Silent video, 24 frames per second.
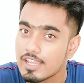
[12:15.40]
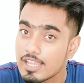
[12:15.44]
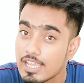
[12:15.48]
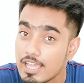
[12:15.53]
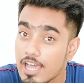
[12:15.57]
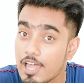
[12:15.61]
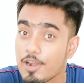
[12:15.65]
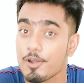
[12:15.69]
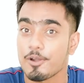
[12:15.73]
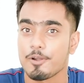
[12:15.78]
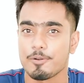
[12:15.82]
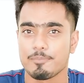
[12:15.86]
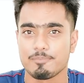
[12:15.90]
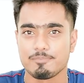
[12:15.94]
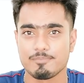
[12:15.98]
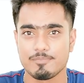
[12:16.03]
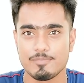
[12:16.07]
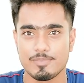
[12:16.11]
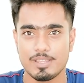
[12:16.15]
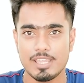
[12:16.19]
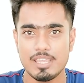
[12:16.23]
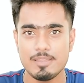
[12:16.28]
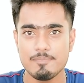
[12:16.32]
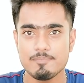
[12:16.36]
Color.
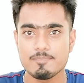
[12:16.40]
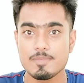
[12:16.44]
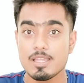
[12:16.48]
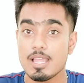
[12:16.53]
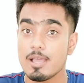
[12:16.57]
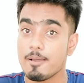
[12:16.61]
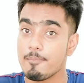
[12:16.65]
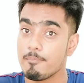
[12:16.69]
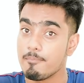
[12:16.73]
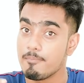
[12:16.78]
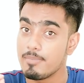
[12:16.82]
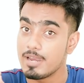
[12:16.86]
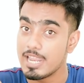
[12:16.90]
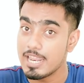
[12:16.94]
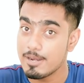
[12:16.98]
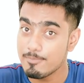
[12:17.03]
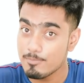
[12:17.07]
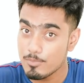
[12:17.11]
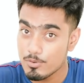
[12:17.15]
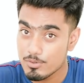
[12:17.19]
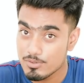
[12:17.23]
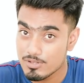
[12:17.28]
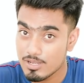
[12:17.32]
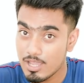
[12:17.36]
Okay. Blend
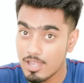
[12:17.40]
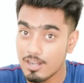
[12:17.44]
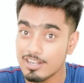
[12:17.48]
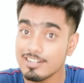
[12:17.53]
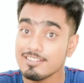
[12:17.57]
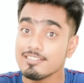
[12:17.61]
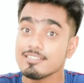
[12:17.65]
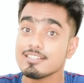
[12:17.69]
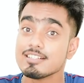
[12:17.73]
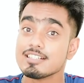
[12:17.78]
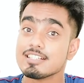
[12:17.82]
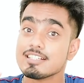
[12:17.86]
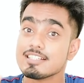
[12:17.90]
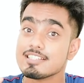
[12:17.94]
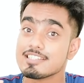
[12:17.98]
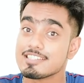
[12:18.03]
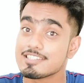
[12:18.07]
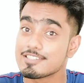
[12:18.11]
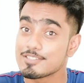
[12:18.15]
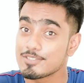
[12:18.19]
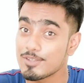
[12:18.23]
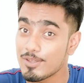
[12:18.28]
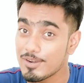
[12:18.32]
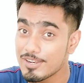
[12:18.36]
mode color,
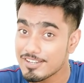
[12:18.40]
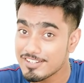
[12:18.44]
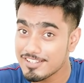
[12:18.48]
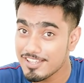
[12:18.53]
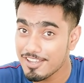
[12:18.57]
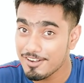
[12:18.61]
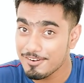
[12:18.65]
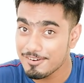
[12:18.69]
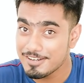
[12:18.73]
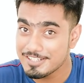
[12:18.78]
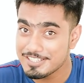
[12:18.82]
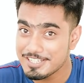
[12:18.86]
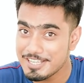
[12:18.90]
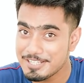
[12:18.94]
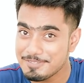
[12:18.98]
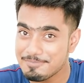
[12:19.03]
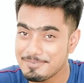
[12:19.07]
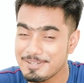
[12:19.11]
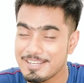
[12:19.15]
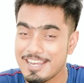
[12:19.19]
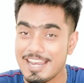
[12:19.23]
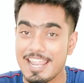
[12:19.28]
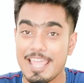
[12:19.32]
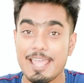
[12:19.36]
solid color
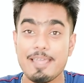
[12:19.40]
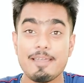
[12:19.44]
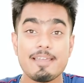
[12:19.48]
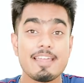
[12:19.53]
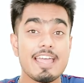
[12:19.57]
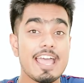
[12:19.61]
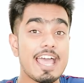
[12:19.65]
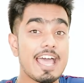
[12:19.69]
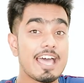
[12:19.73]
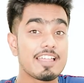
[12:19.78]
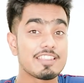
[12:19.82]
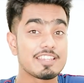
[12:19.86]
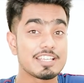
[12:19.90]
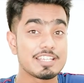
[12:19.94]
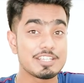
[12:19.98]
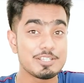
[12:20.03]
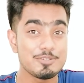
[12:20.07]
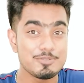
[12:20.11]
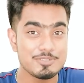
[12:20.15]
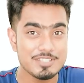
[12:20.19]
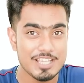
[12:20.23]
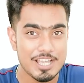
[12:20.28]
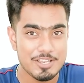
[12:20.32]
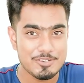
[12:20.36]
adjustment layer, and the
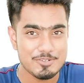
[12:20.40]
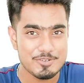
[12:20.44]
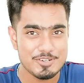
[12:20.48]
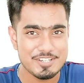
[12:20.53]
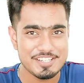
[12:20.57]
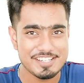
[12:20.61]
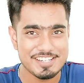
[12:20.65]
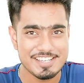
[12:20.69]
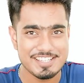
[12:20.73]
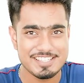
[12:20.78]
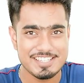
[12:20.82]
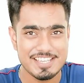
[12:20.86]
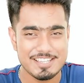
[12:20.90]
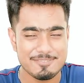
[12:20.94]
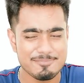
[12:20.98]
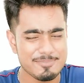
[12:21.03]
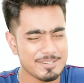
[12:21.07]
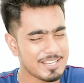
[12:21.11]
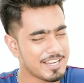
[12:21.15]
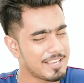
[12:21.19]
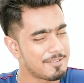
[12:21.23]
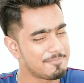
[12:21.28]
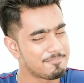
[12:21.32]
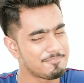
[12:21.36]
hue saturation
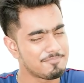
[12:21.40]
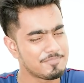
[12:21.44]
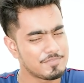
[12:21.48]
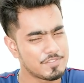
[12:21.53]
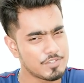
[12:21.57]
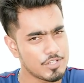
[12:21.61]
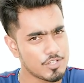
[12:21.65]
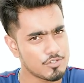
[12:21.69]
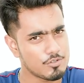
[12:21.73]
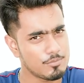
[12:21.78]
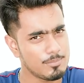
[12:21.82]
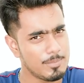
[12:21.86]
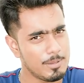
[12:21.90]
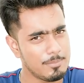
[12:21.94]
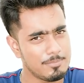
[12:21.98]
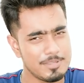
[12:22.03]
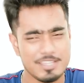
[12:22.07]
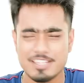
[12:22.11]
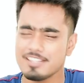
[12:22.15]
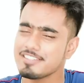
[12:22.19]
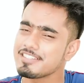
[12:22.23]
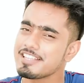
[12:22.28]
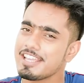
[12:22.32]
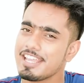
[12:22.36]
adjustment layer. Just remember
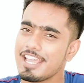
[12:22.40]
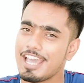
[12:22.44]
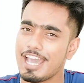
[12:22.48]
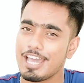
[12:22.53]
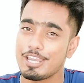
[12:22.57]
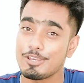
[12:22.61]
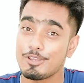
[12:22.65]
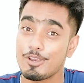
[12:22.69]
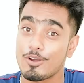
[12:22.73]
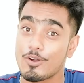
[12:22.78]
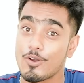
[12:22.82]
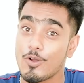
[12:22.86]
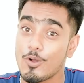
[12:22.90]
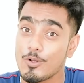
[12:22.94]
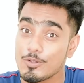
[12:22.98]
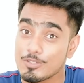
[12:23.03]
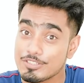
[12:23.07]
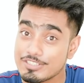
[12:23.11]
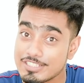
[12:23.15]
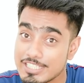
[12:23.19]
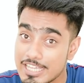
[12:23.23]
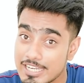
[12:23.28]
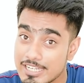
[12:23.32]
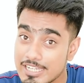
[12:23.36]
this and you're all
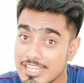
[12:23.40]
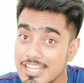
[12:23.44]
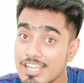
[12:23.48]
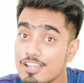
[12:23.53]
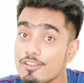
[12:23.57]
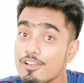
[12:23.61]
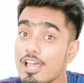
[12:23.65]
set.